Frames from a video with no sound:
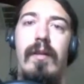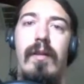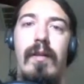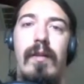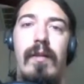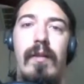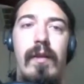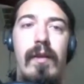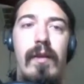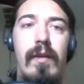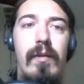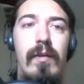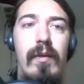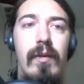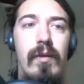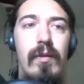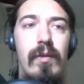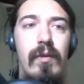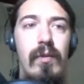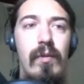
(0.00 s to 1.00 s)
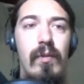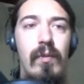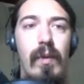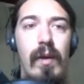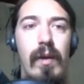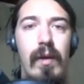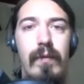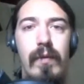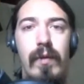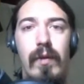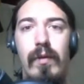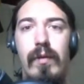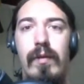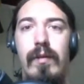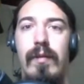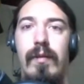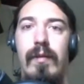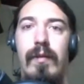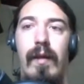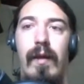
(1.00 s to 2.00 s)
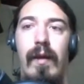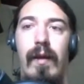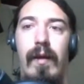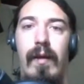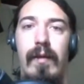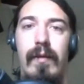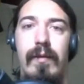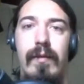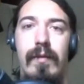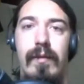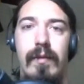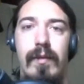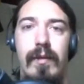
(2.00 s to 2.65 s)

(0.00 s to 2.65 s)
then you might have noticed that